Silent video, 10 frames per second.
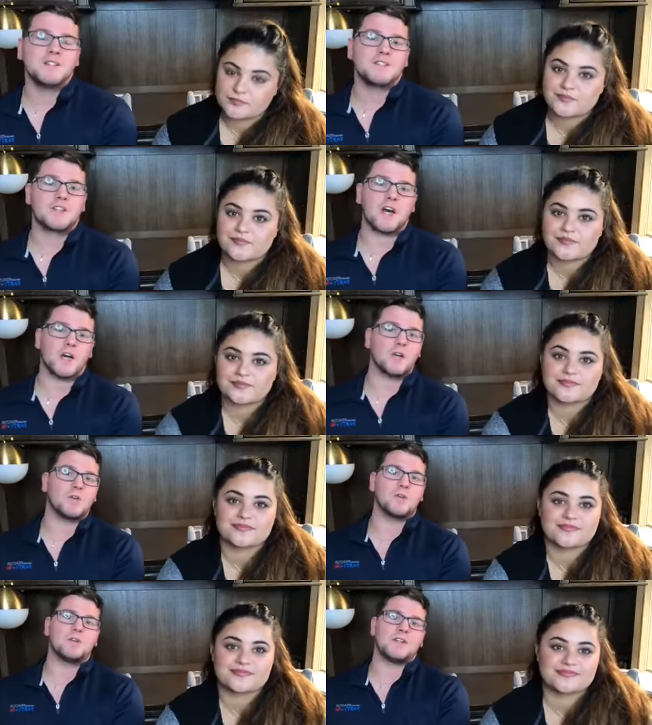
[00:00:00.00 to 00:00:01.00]

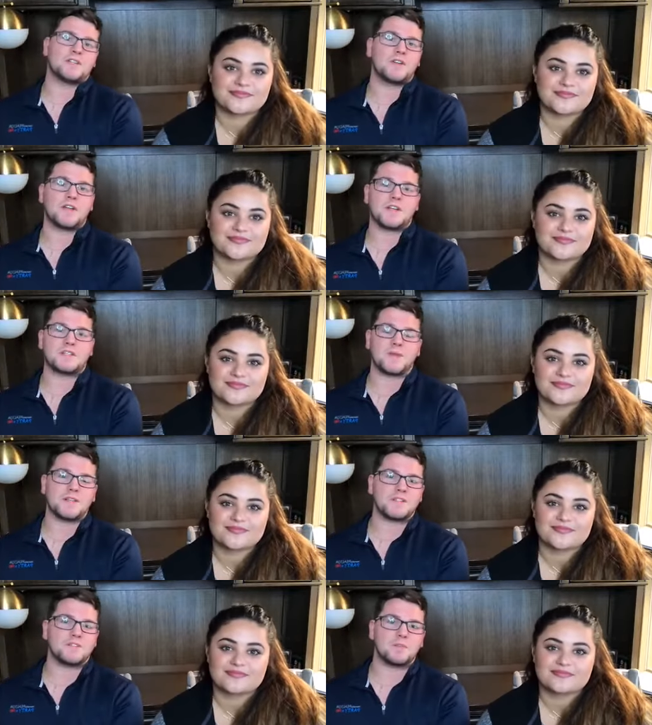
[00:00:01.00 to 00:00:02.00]
Speaker 1: So it's very
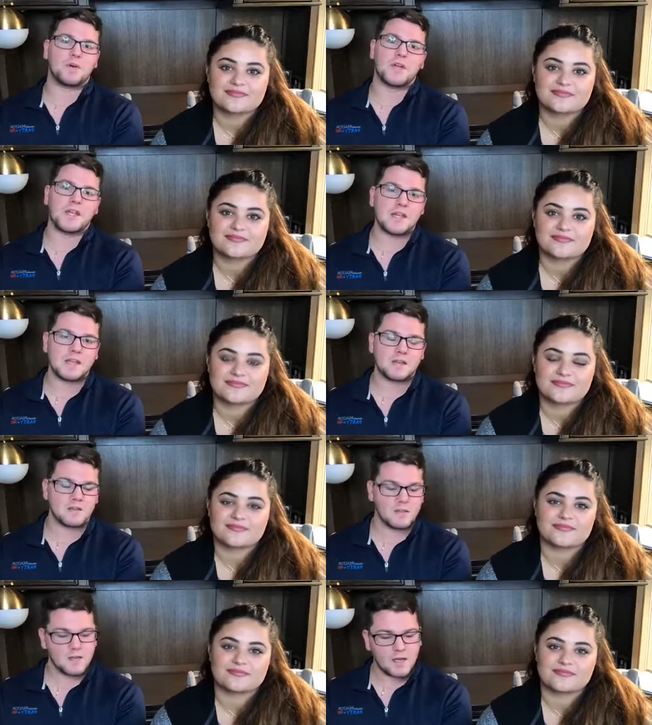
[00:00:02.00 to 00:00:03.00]
expensive to put in.
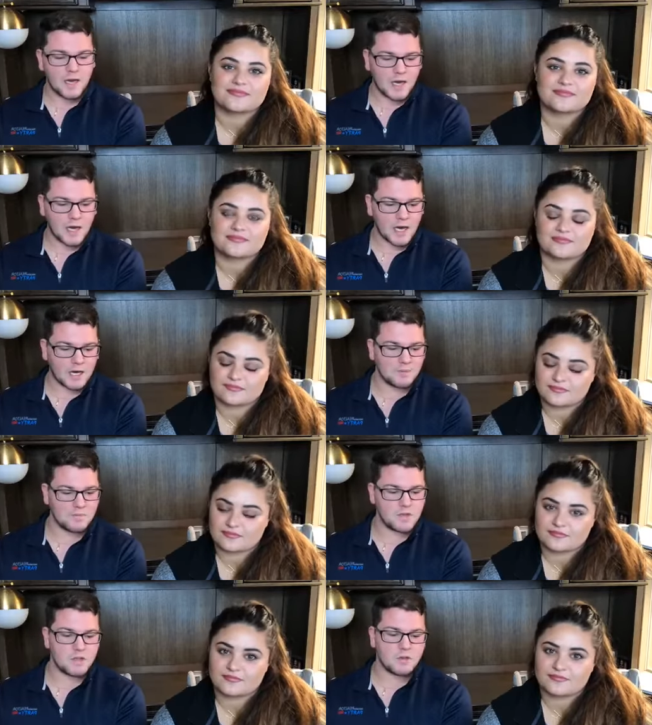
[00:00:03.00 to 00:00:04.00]

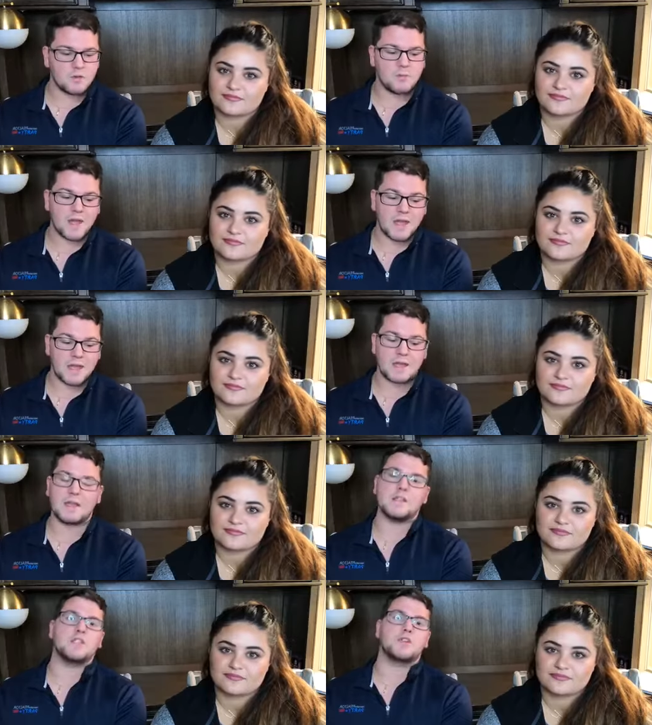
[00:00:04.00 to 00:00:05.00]
Um, you may
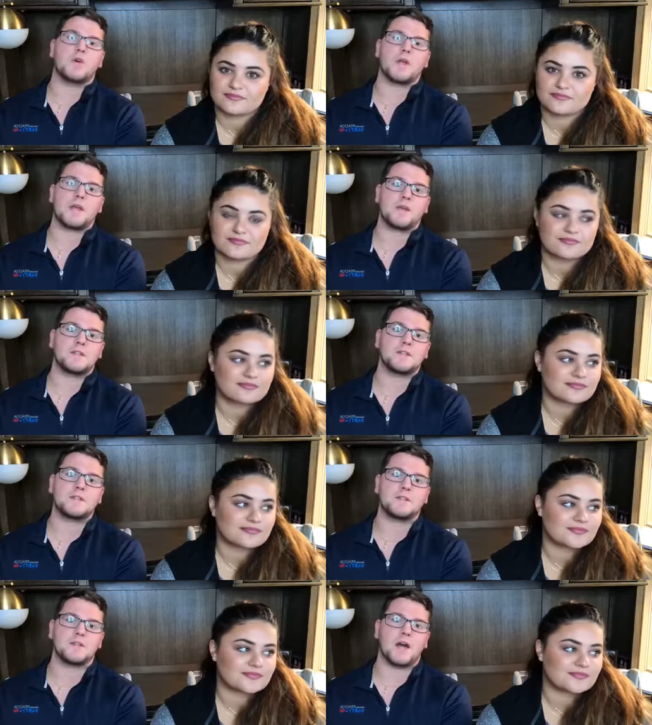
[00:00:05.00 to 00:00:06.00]
enjoy it
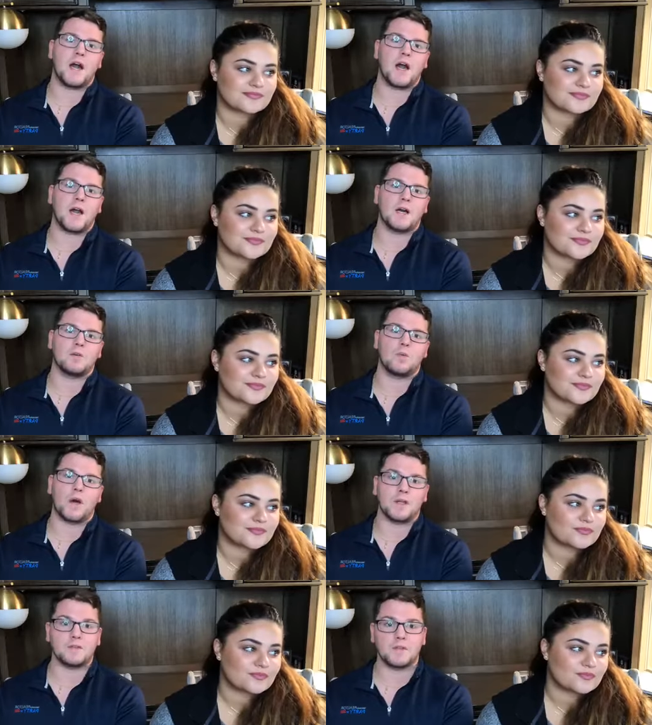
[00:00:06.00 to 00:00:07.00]
uh,
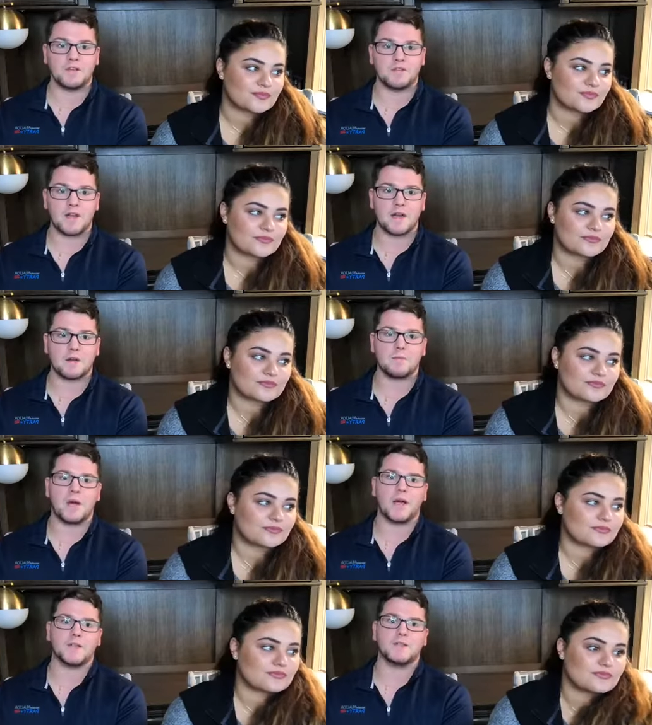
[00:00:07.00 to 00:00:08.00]
while you live there,
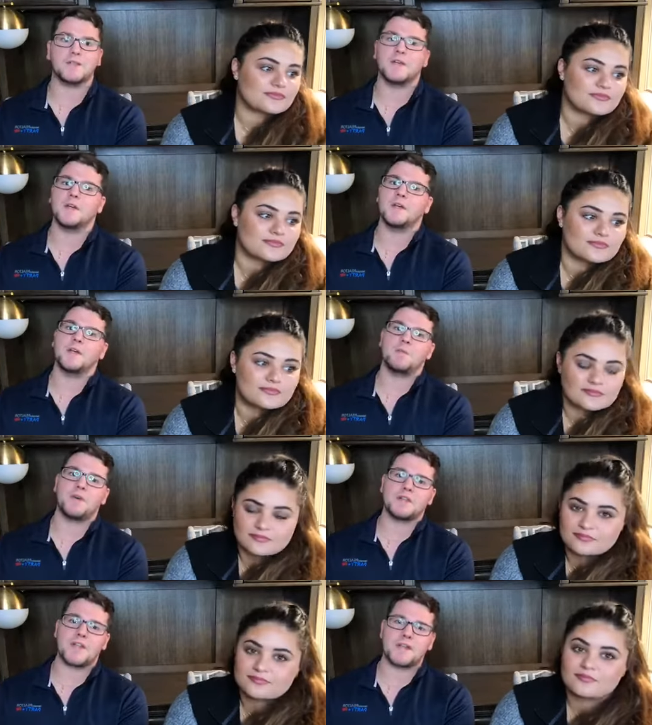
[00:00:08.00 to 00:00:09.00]
but
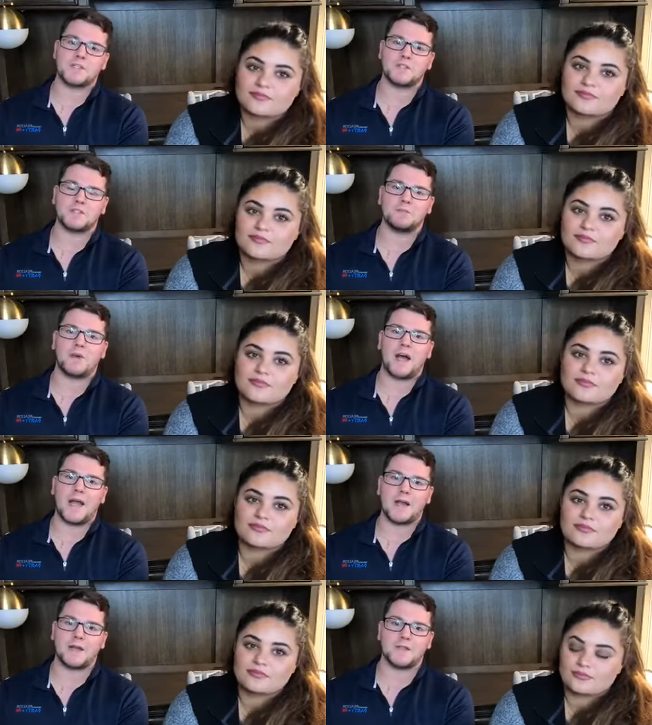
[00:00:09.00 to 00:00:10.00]
potential
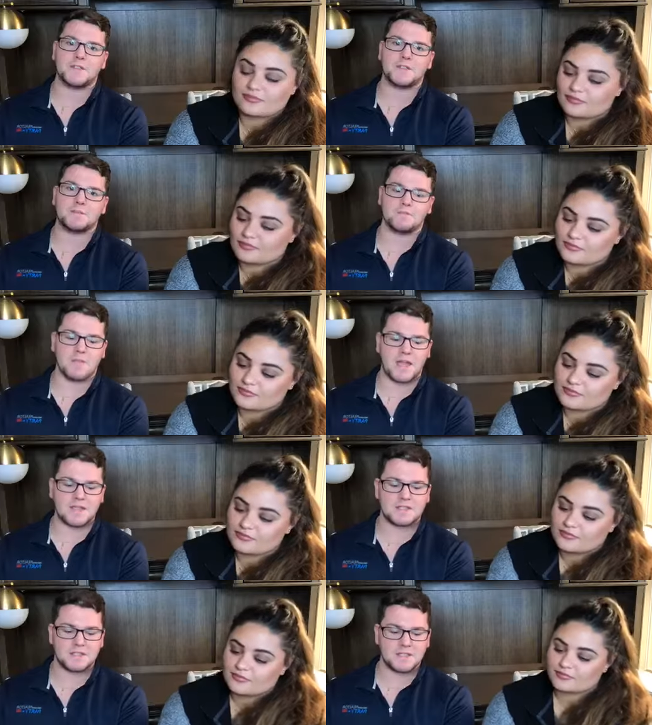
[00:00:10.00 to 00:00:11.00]
buyers may
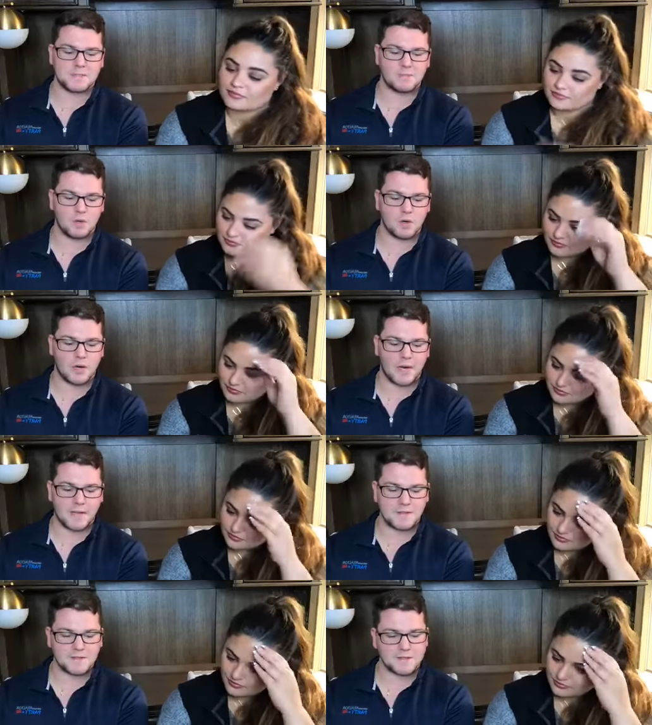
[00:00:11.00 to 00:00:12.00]
see it more
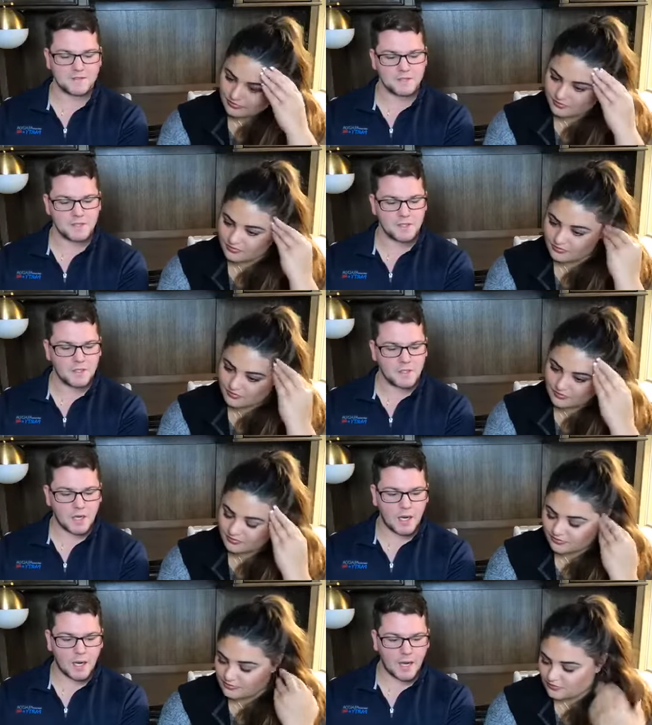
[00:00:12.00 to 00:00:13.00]
as
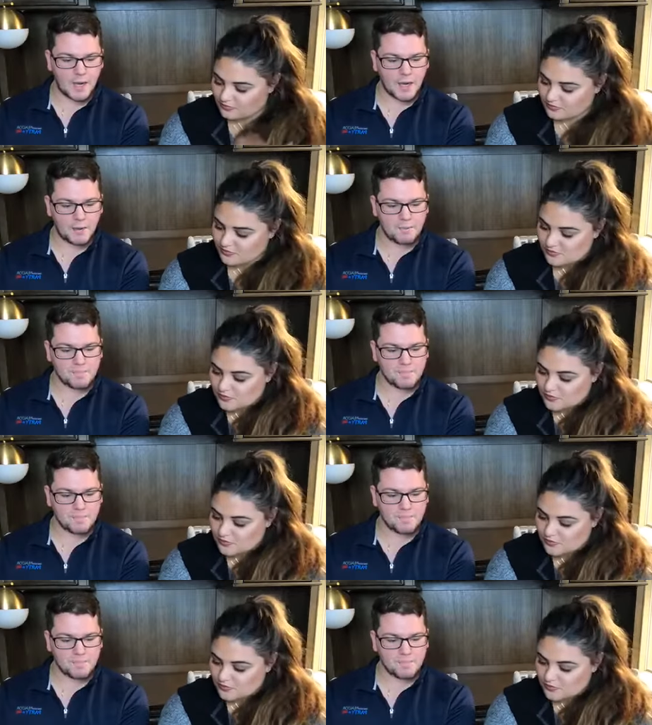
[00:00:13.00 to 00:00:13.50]
uh,